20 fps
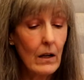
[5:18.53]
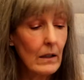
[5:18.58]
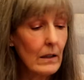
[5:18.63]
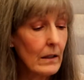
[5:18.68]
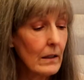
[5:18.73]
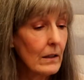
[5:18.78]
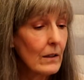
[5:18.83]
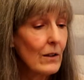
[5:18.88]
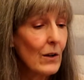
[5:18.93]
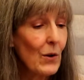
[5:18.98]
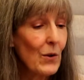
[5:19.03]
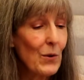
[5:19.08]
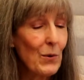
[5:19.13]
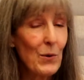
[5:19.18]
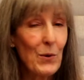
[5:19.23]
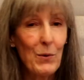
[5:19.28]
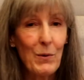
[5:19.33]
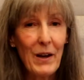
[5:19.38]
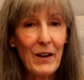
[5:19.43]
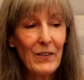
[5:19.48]
I'll
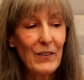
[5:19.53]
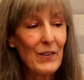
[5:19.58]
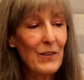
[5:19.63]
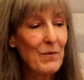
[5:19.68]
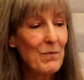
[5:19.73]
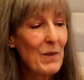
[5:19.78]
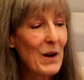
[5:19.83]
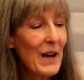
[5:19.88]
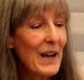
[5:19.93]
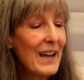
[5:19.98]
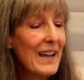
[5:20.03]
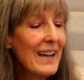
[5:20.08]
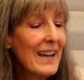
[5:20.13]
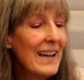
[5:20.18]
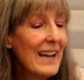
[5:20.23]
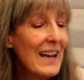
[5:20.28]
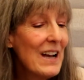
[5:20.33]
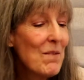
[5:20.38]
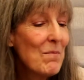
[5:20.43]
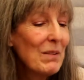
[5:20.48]
go through the rest of
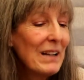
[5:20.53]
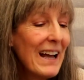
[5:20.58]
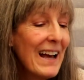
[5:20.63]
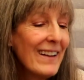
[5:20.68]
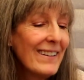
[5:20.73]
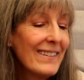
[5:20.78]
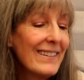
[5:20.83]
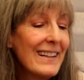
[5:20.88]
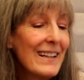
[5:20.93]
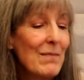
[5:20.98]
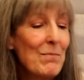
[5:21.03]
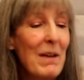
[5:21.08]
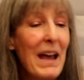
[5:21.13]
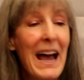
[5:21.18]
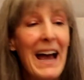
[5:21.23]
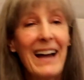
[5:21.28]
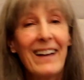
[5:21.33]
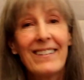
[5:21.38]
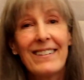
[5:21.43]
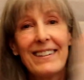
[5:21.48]
my
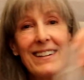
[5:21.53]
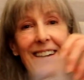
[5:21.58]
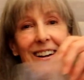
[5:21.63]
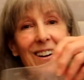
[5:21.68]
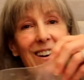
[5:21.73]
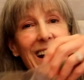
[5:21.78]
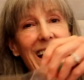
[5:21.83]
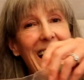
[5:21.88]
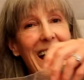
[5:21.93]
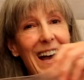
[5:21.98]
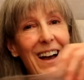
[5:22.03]
plastic bags here.